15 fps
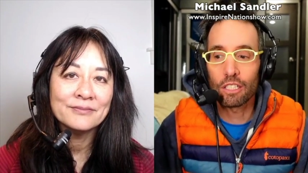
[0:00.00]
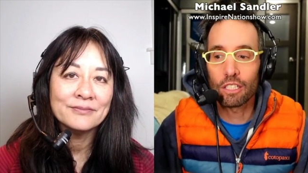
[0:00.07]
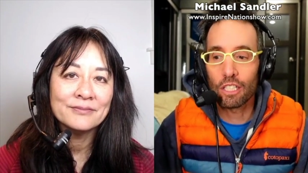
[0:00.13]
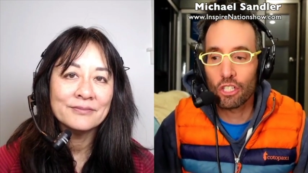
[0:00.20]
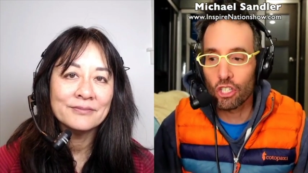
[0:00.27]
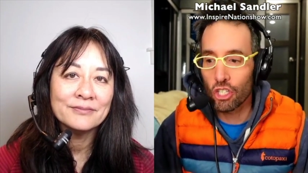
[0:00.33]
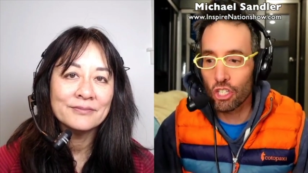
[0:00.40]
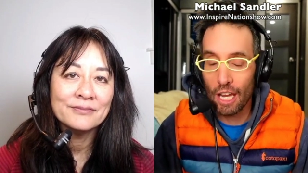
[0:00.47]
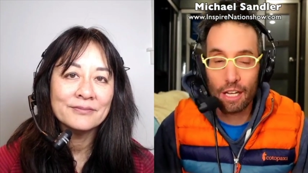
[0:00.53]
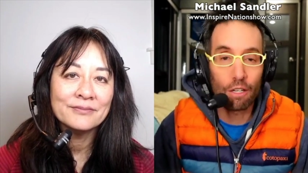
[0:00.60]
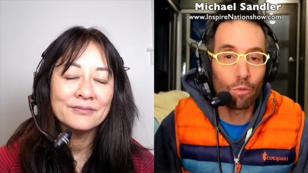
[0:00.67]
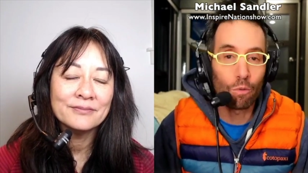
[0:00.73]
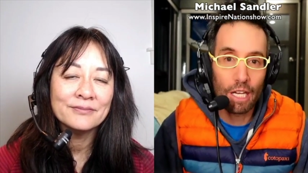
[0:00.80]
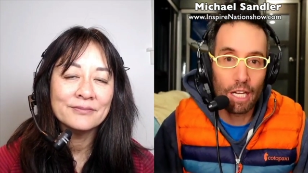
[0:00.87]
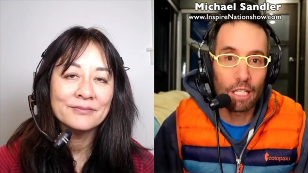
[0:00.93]
Speaker 1: to shake
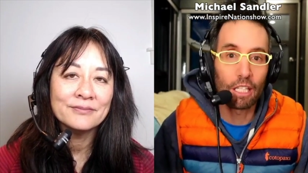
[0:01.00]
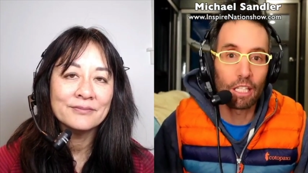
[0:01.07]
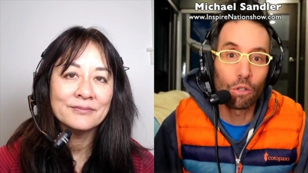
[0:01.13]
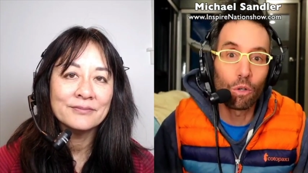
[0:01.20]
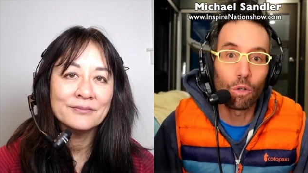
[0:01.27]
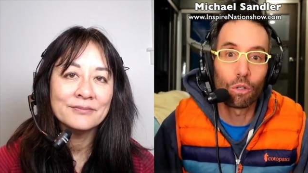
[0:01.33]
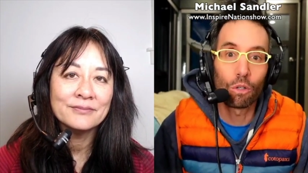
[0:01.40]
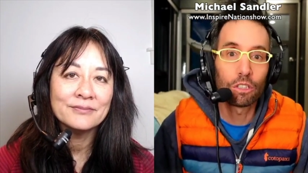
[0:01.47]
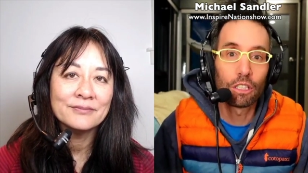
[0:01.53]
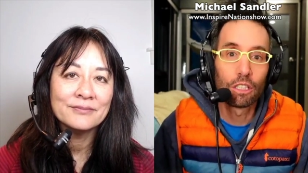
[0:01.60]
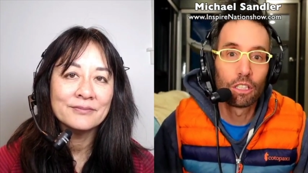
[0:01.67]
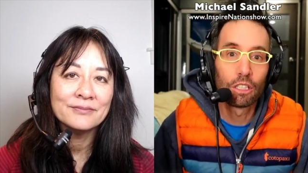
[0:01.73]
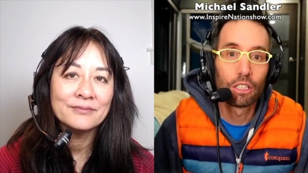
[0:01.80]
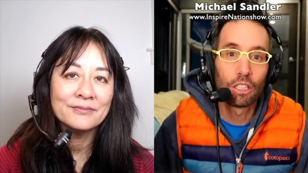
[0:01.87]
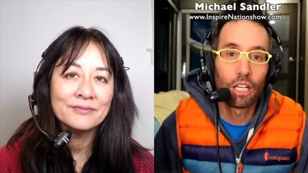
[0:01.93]
away the old
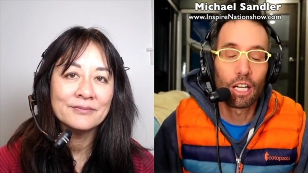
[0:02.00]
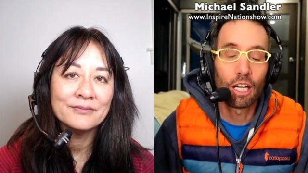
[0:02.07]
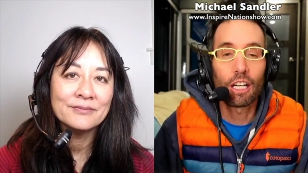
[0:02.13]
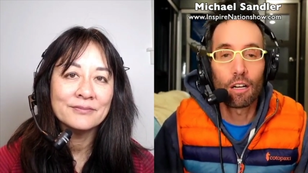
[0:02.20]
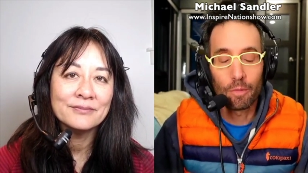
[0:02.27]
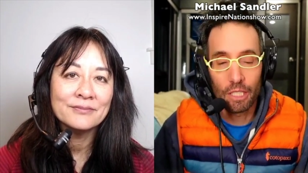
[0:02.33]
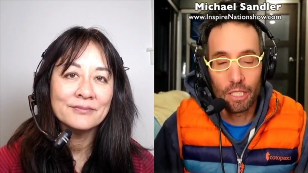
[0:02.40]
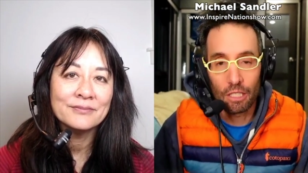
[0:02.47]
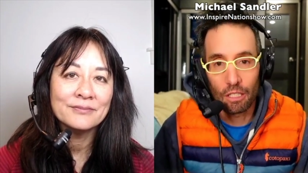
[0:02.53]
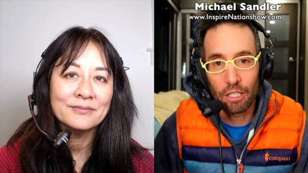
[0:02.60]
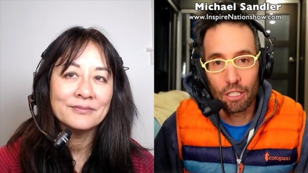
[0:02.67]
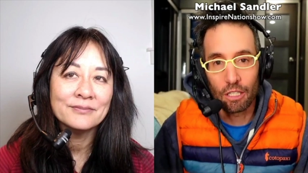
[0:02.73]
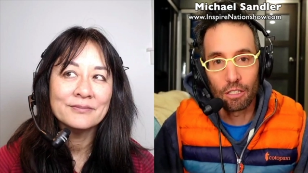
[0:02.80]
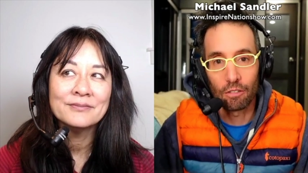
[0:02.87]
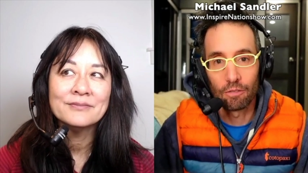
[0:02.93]
and come into the
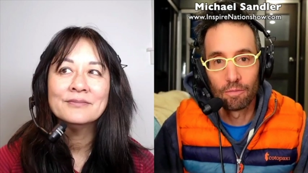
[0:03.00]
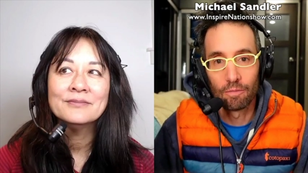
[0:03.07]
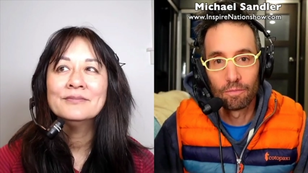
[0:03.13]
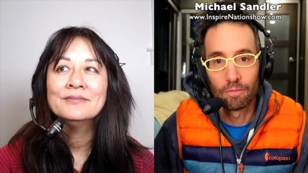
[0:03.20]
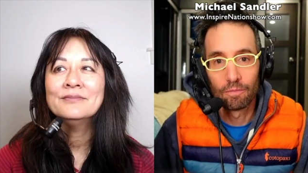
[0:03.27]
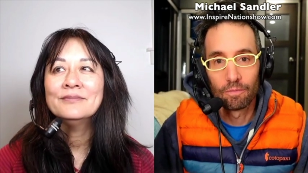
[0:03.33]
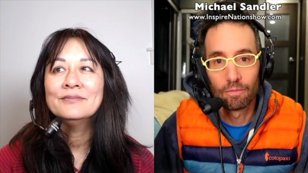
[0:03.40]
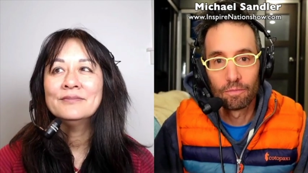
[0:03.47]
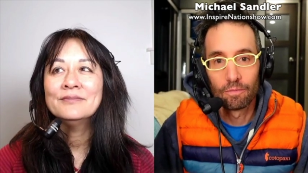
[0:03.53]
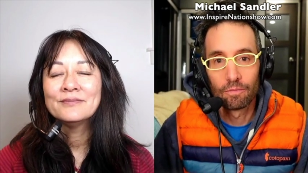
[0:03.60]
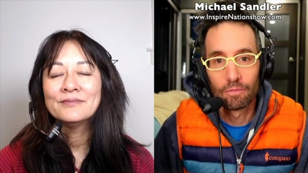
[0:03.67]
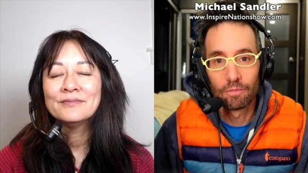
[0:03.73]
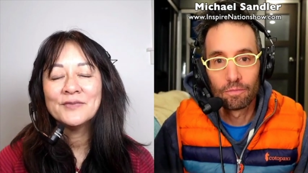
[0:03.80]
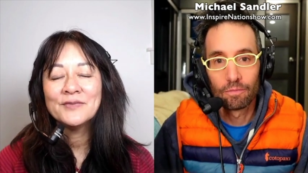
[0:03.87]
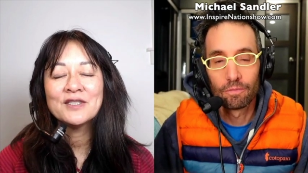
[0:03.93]
new.
Speaker 2: Mm.
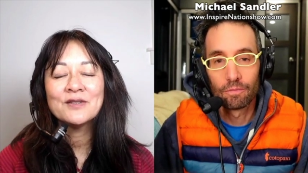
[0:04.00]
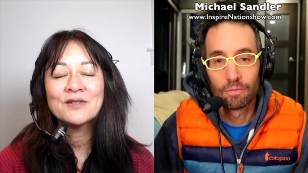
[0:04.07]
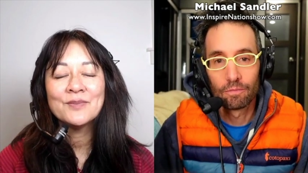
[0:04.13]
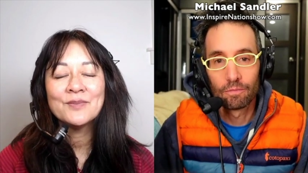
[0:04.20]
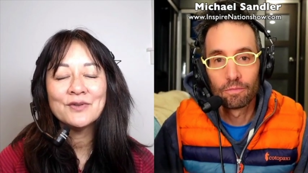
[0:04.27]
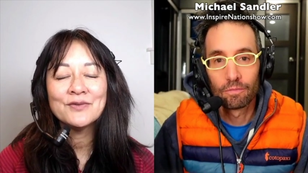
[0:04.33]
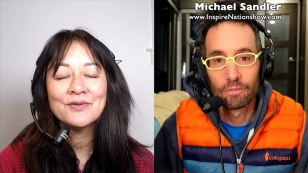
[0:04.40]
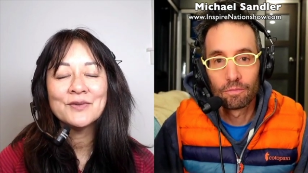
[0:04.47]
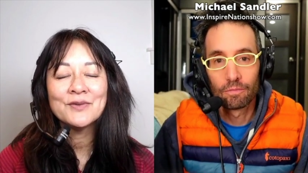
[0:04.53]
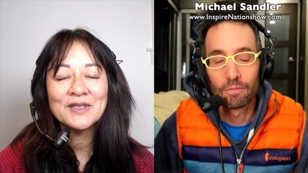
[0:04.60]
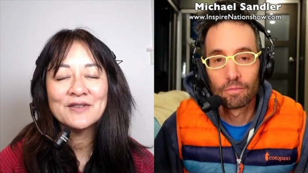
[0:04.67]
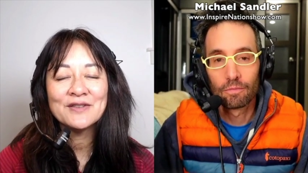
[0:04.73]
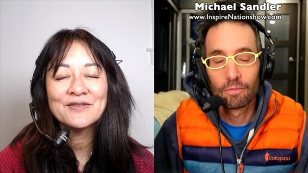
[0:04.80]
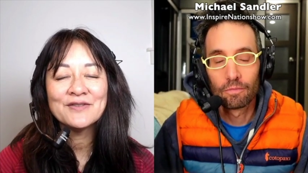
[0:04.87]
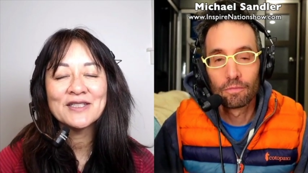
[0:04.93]
That's a beautiful
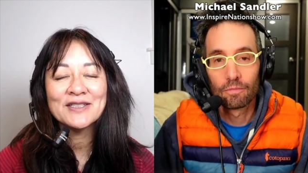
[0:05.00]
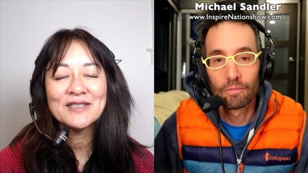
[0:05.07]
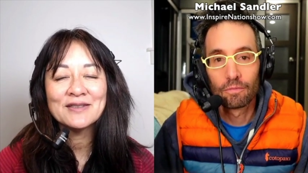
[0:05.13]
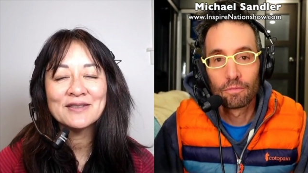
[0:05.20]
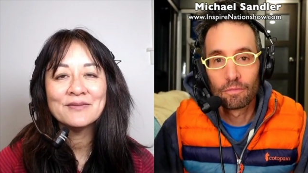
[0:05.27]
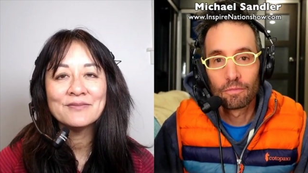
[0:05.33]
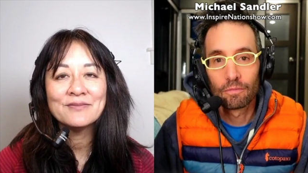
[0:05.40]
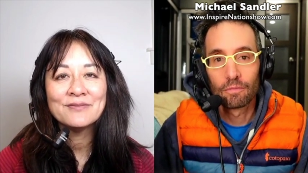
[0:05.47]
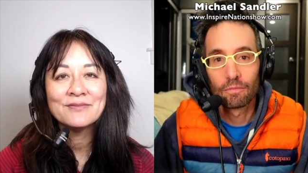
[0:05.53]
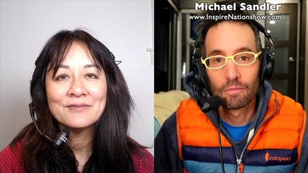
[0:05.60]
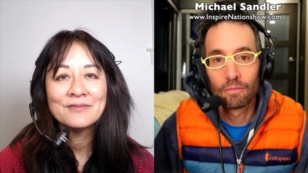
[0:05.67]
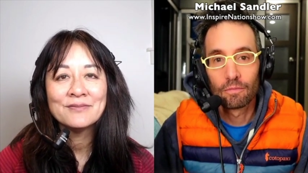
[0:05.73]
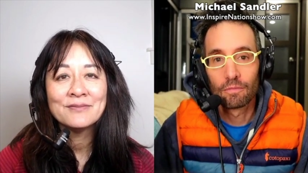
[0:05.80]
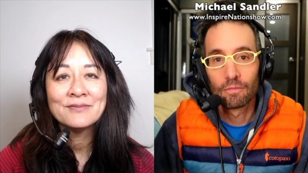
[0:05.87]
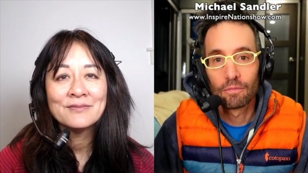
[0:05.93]
way of saying it.
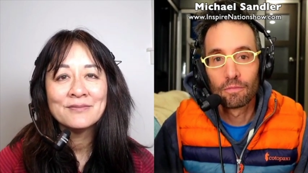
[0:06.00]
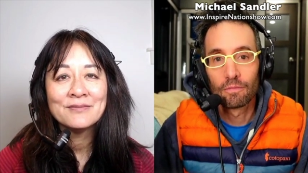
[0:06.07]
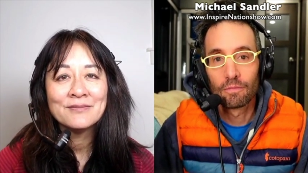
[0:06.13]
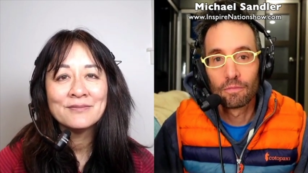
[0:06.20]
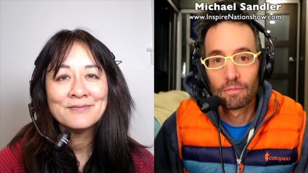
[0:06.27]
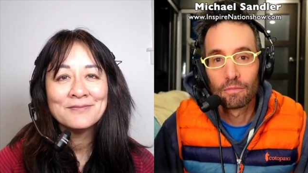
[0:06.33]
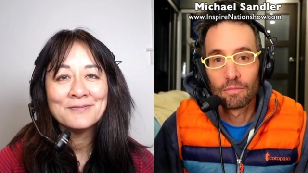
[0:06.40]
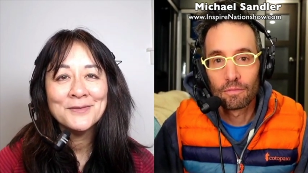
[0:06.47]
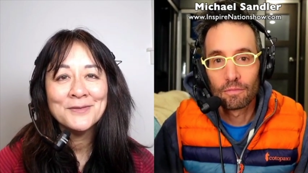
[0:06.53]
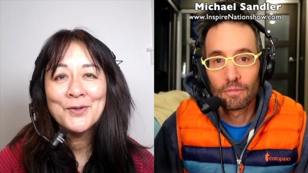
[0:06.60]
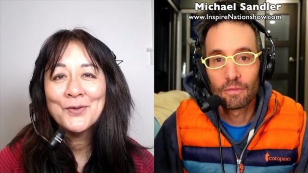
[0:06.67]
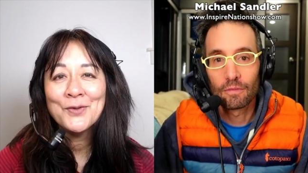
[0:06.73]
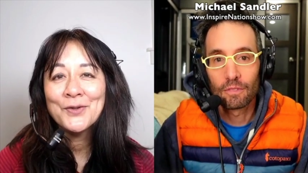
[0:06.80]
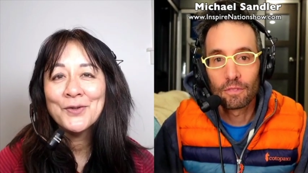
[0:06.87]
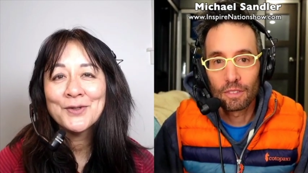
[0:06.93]

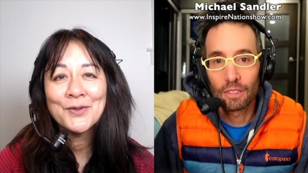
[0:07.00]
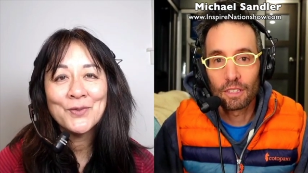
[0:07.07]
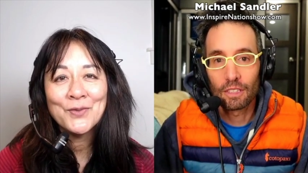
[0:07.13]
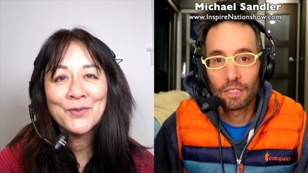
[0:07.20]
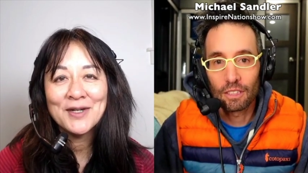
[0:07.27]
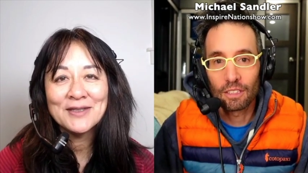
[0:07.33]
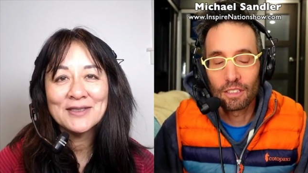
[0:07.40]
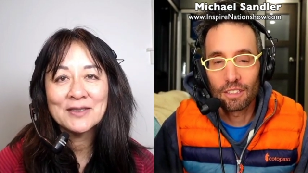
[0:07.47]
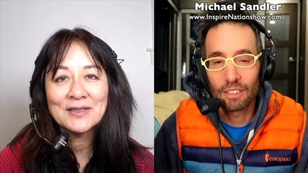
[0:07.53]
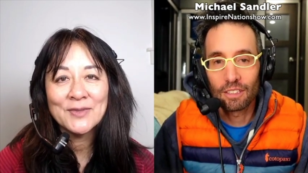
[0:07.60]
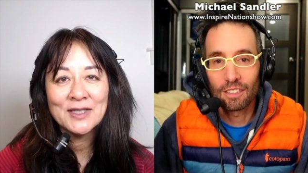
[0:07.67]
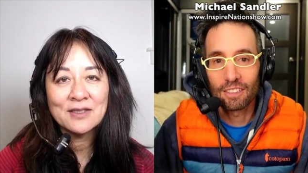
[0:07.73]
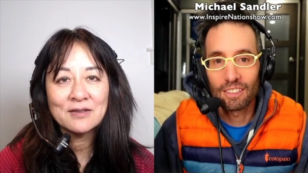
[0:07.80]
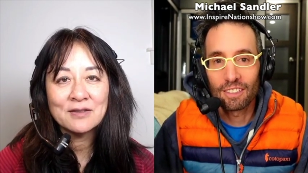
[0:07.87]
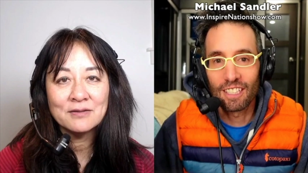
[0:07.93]
You're so wise,
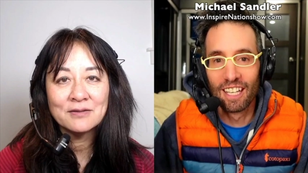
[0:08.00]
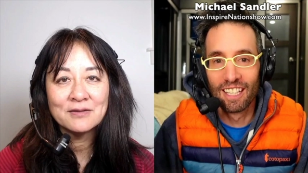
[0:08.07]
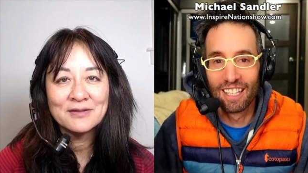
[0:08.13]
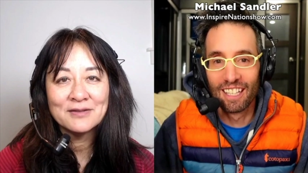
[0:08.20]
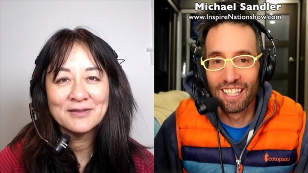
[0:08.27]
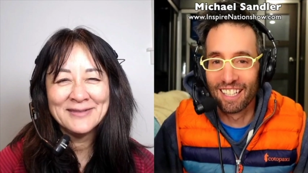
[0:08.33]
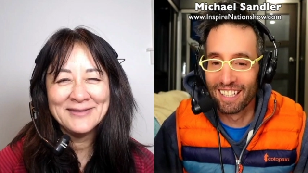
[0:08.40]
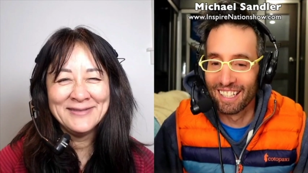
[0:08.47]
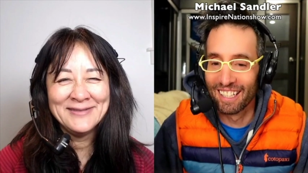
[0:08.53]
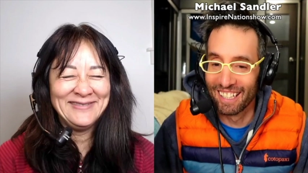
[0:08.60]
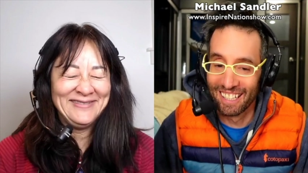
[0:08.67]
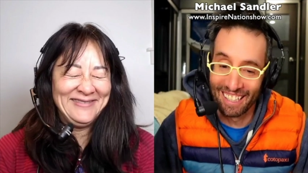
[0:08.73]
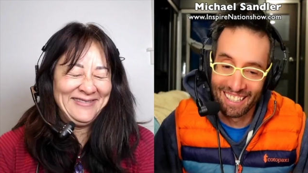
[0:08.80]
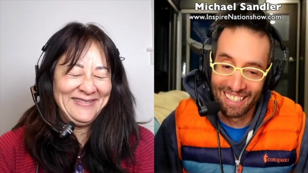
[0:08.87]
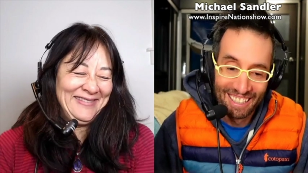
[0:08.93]

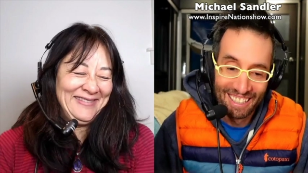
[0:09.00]
Michael.